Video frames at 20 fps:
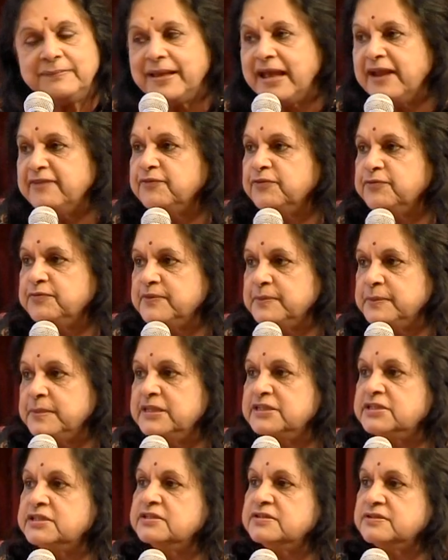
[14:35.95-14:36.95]

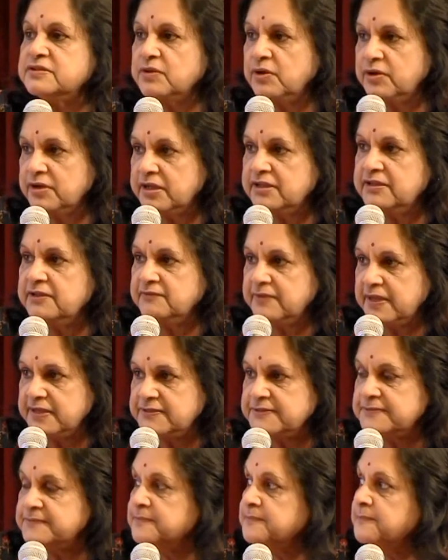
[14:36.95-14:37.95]
malformations or
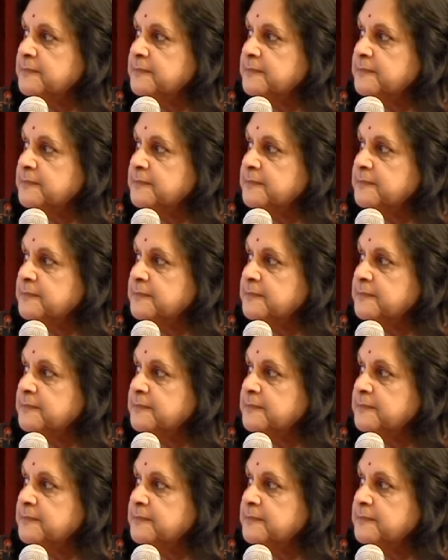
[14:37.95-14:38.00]
otherwise.